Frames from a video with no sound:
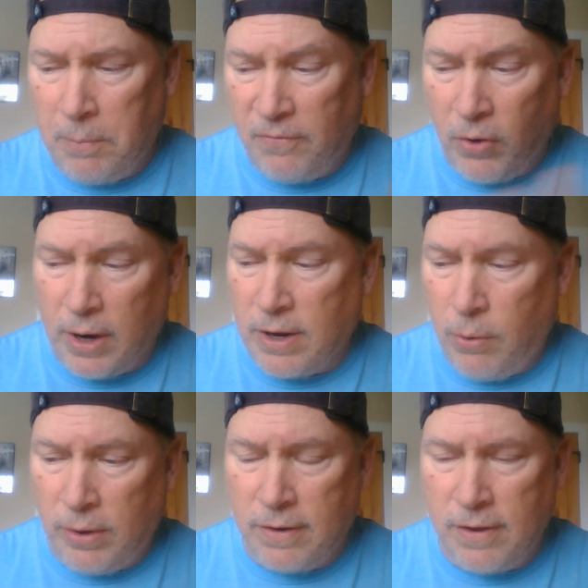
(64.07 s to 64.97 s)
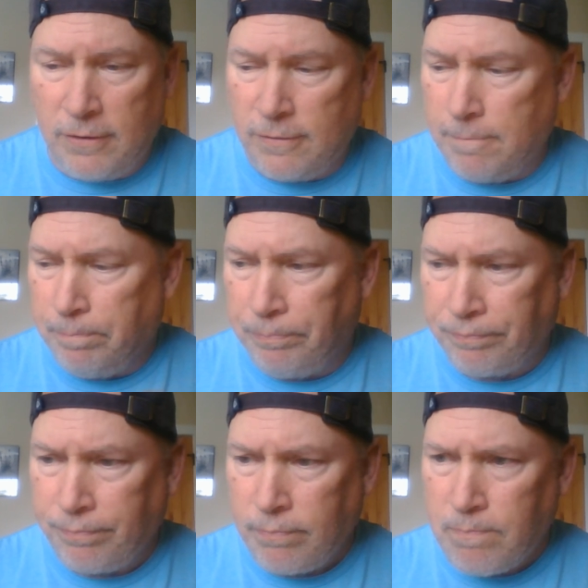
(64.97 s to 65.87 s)
before I go into this,
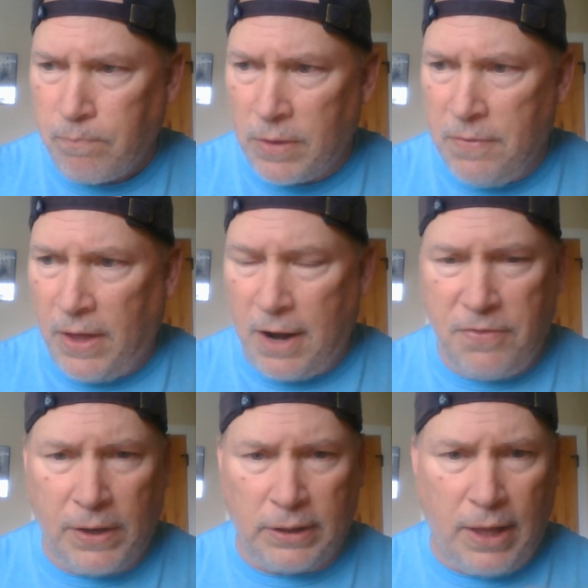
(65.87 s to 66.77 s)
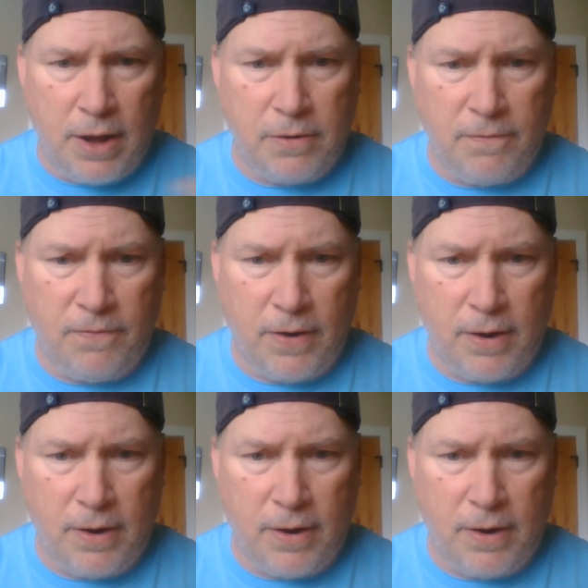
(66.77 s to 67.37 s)
that I think a lot of